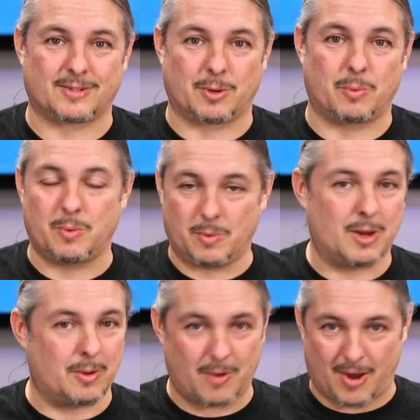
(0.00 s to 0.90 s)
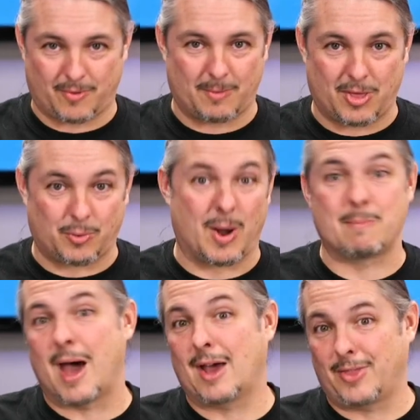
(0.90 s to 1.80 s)
So uh, from a threat
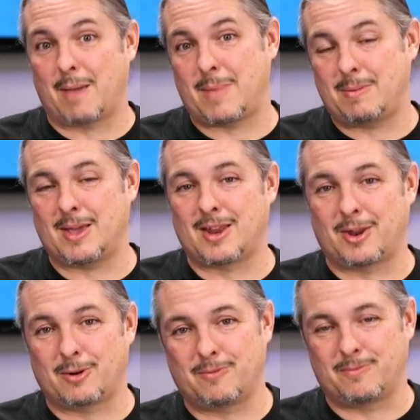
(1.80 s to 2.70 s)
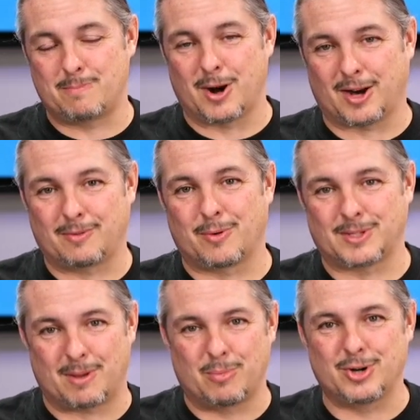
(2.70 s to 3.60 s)
model, that may be another market
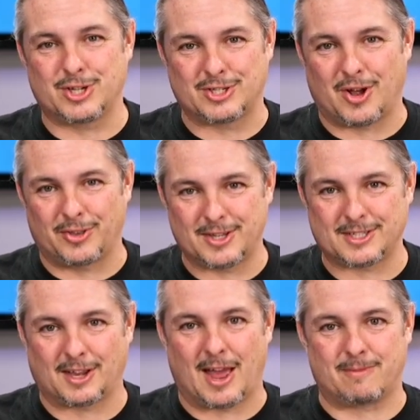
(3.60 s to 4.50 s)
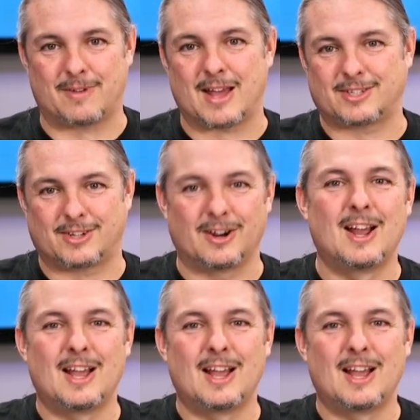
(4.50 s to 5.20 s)
force that pushes all this a lot faster.